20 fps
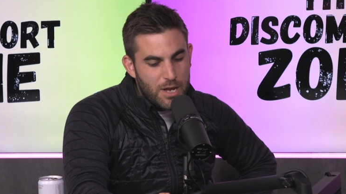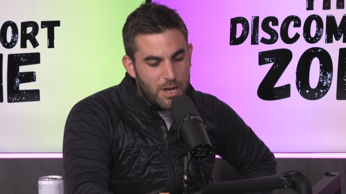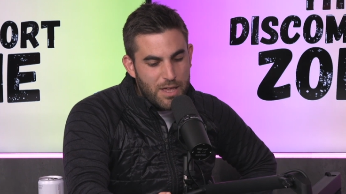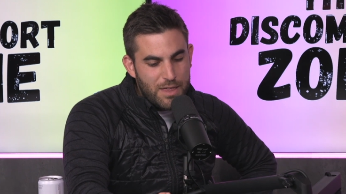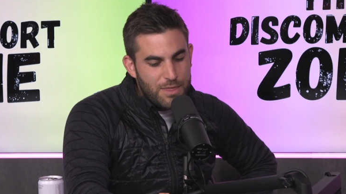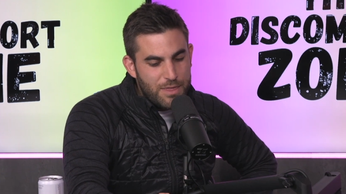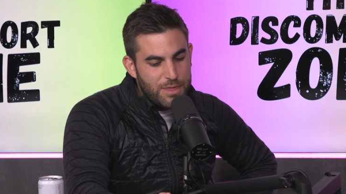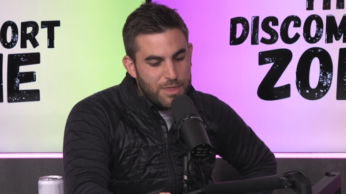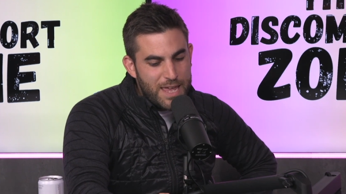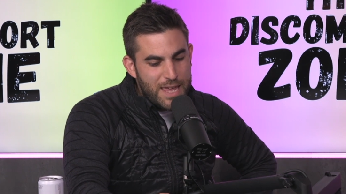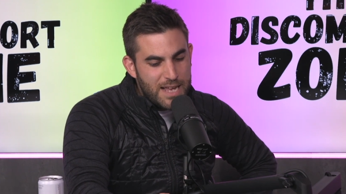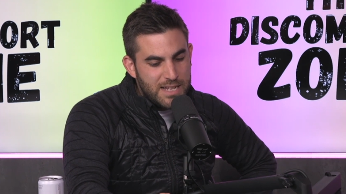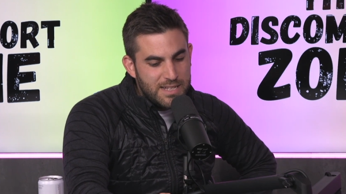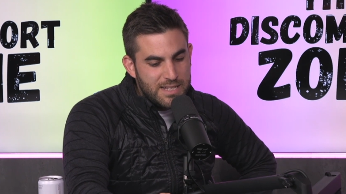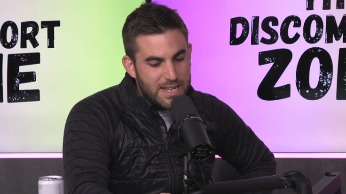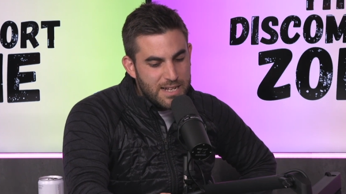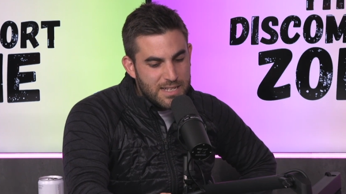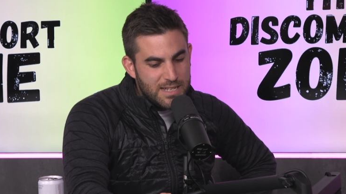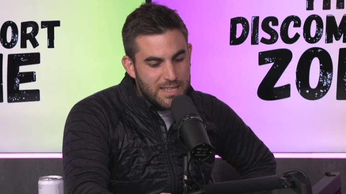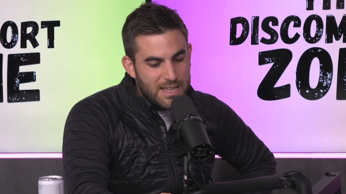their
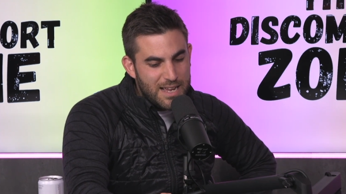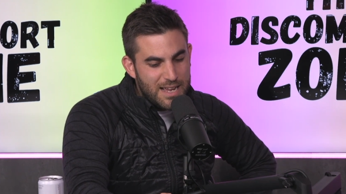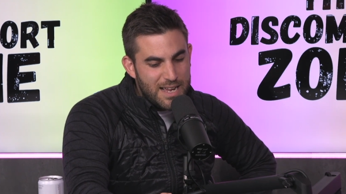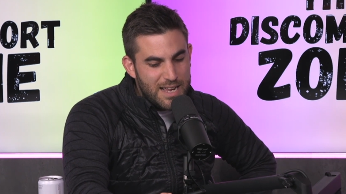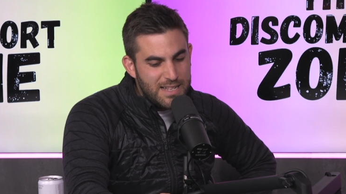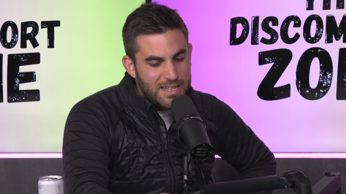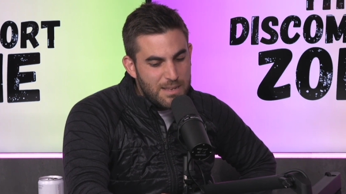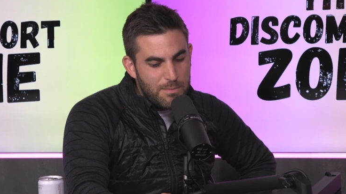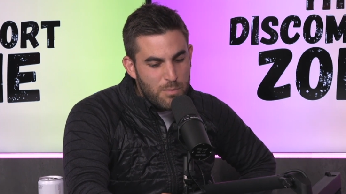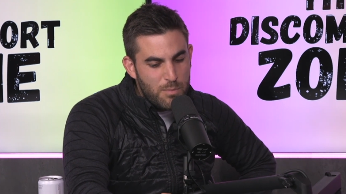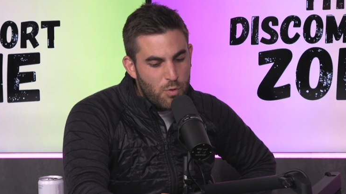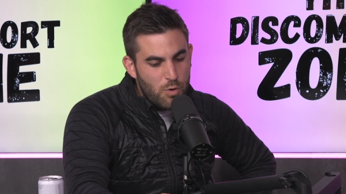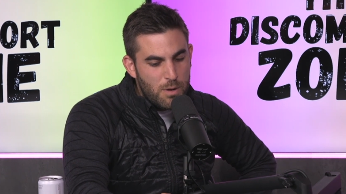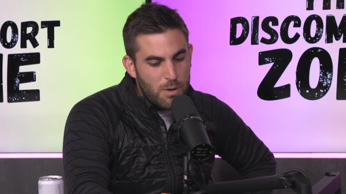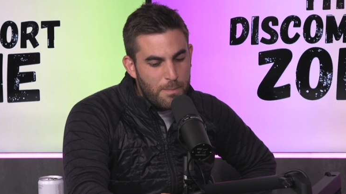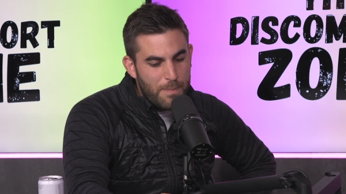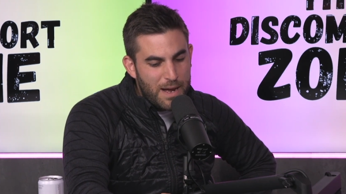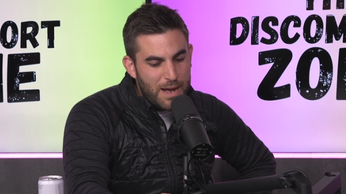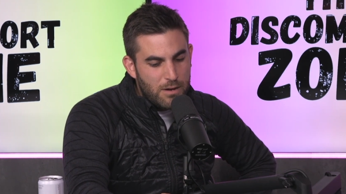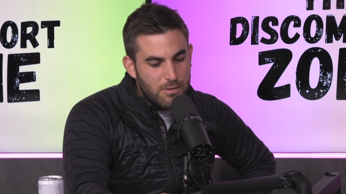sense that is it more
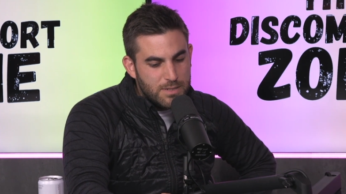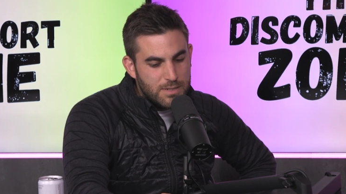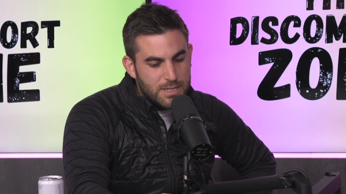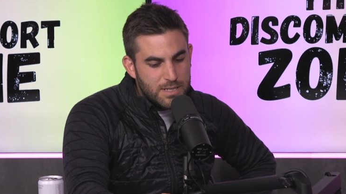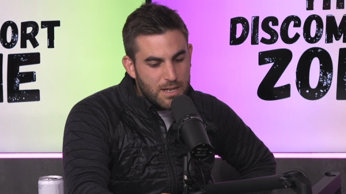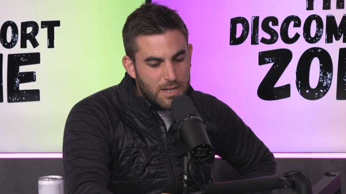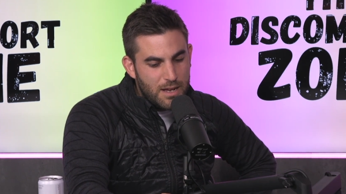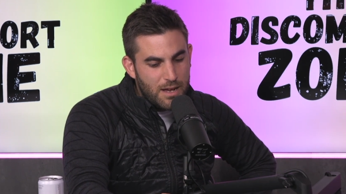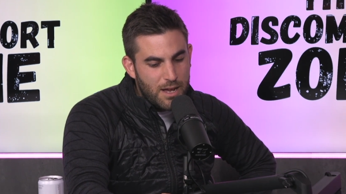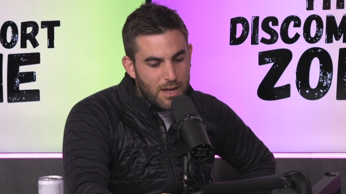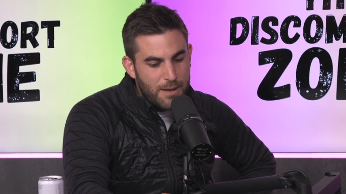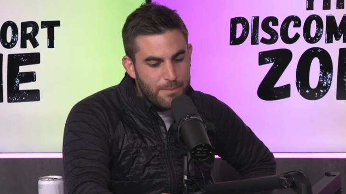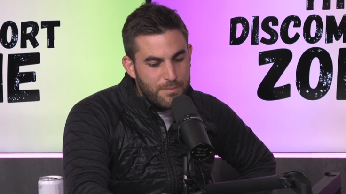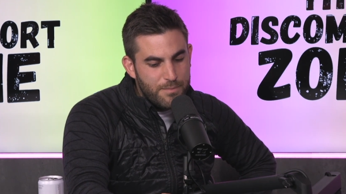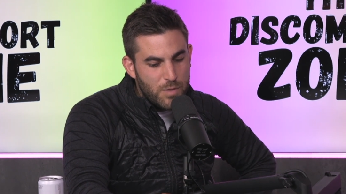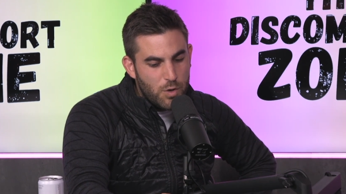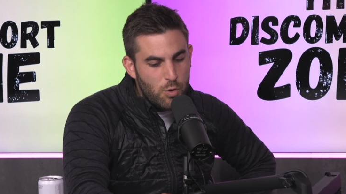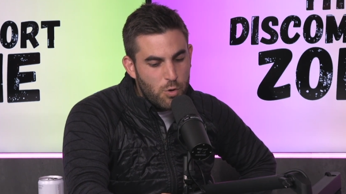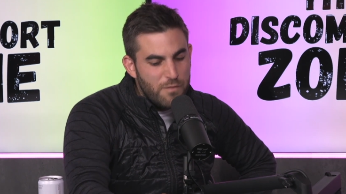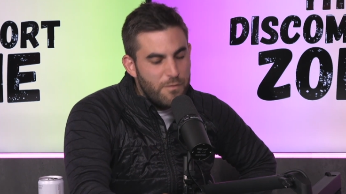about,
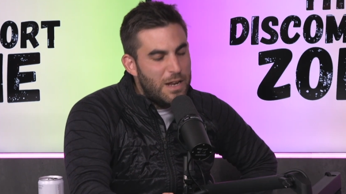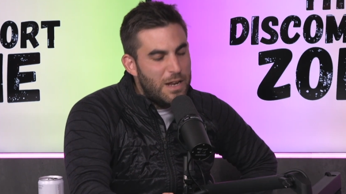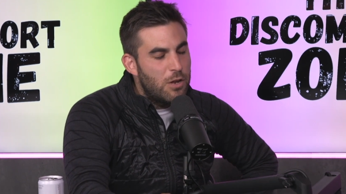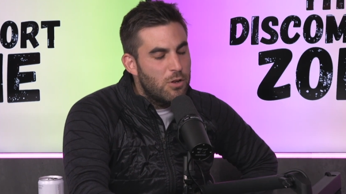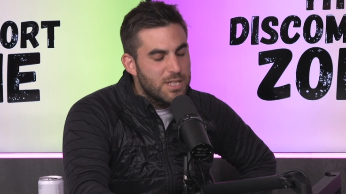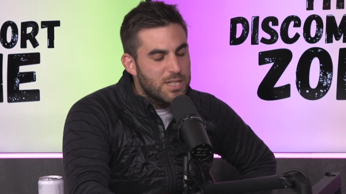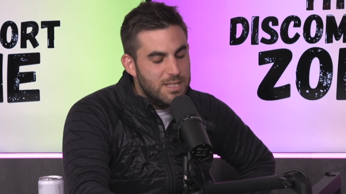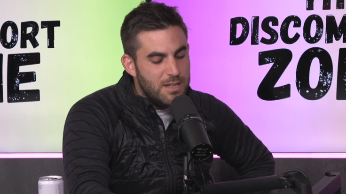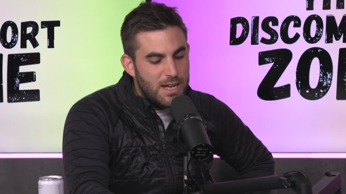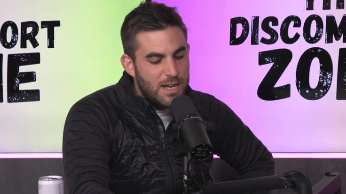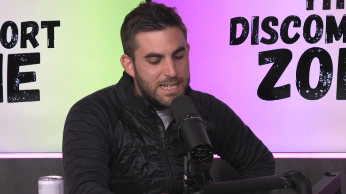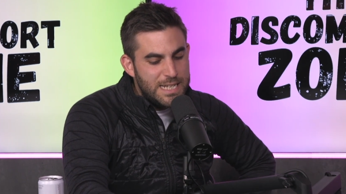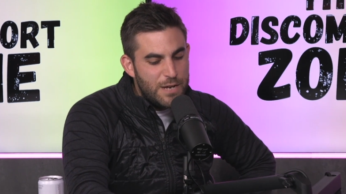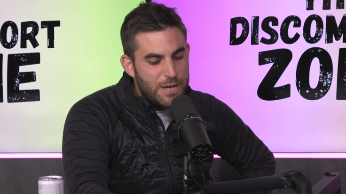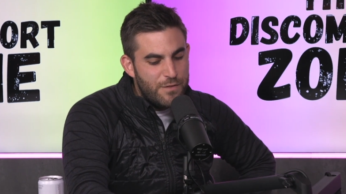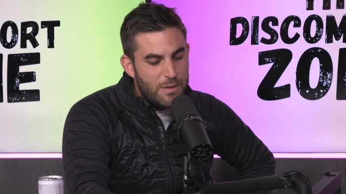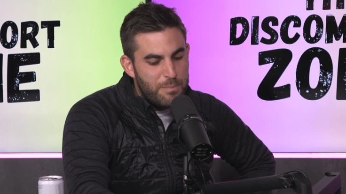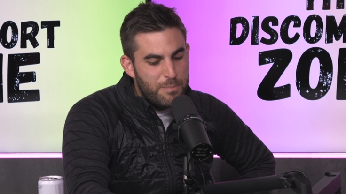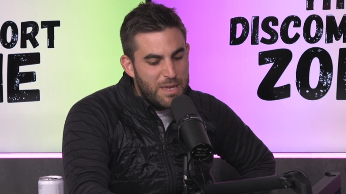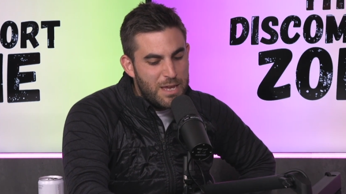or have we lost the idea
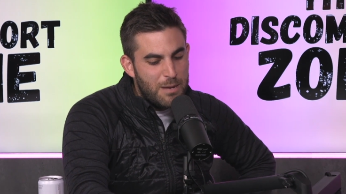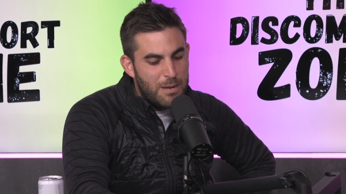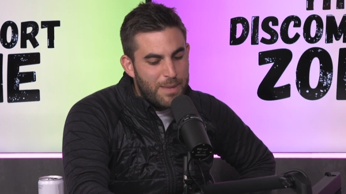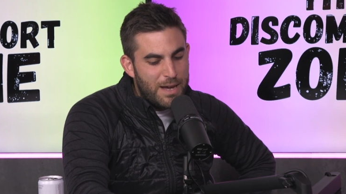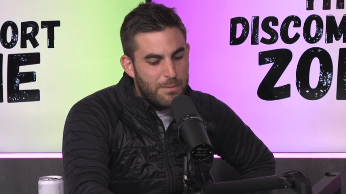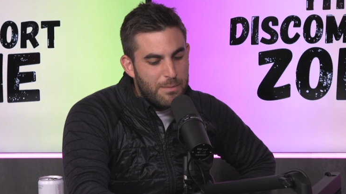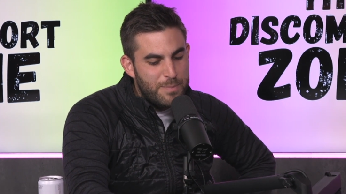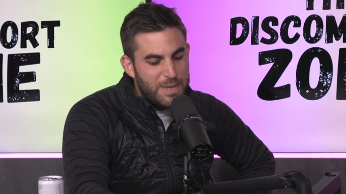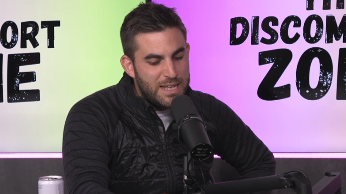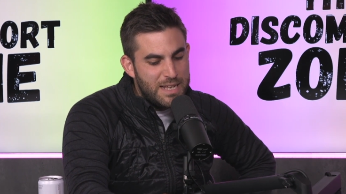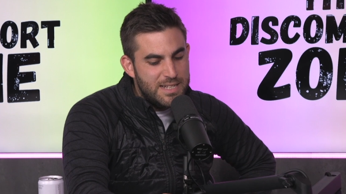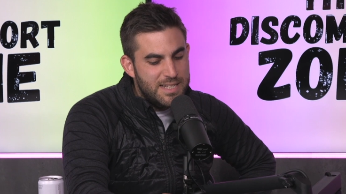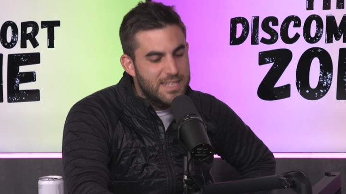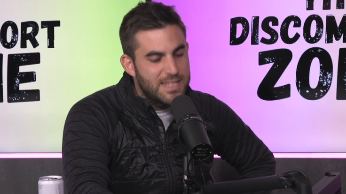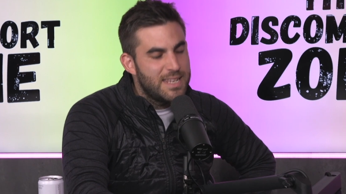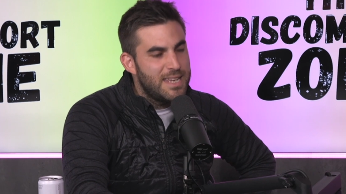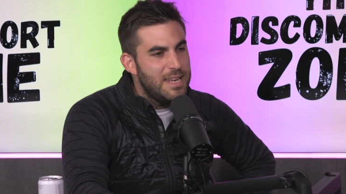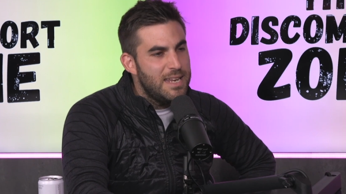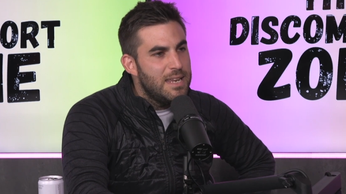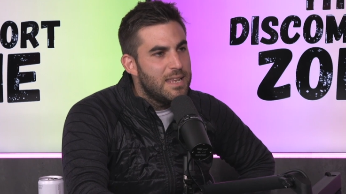of it being about being
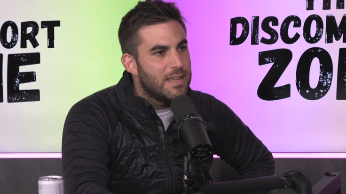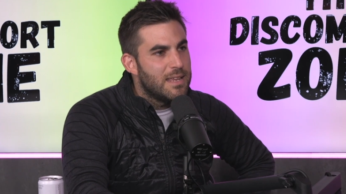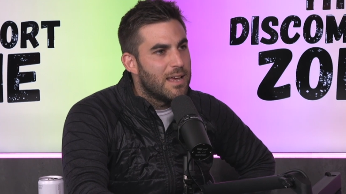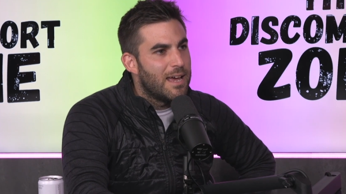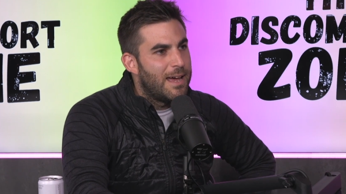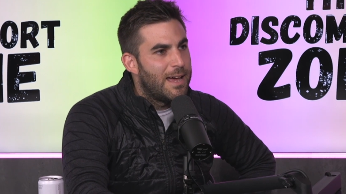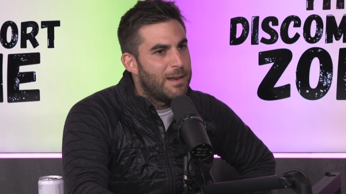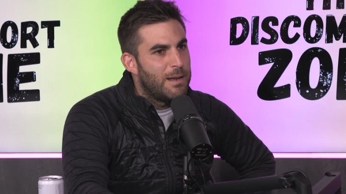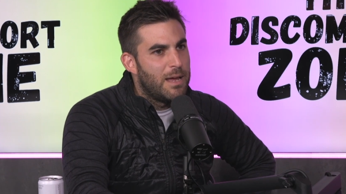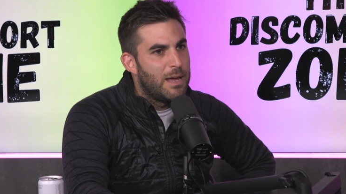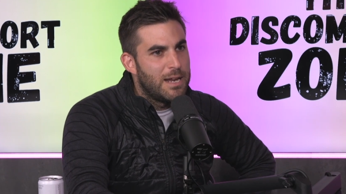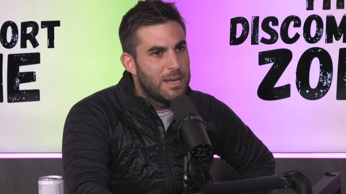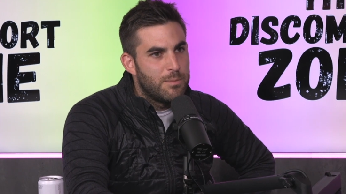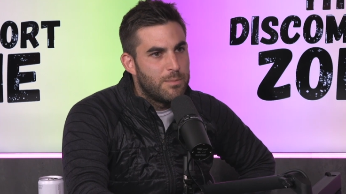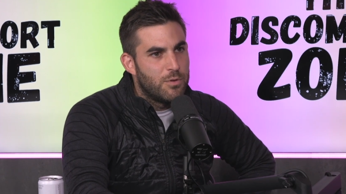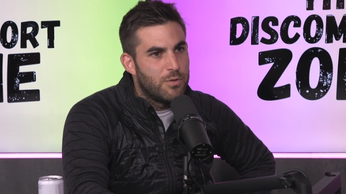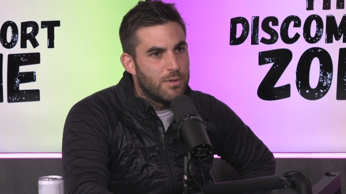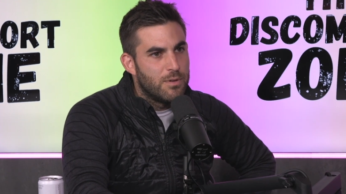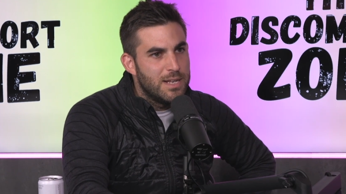skinny anymore?